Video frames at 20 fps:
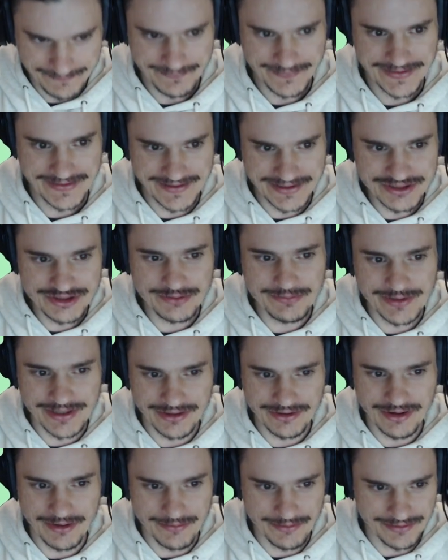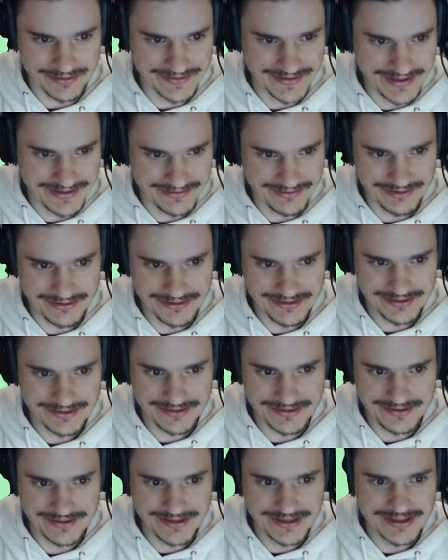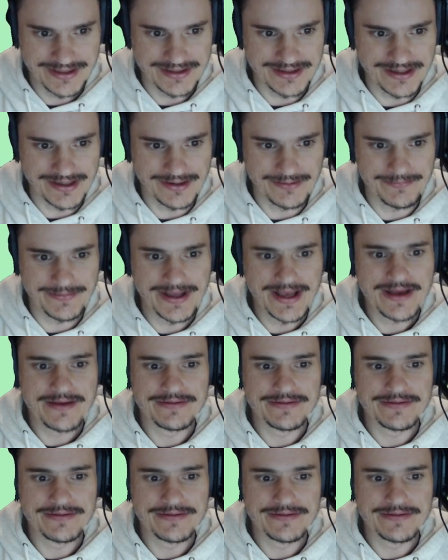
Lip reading: there should be a comma in there though.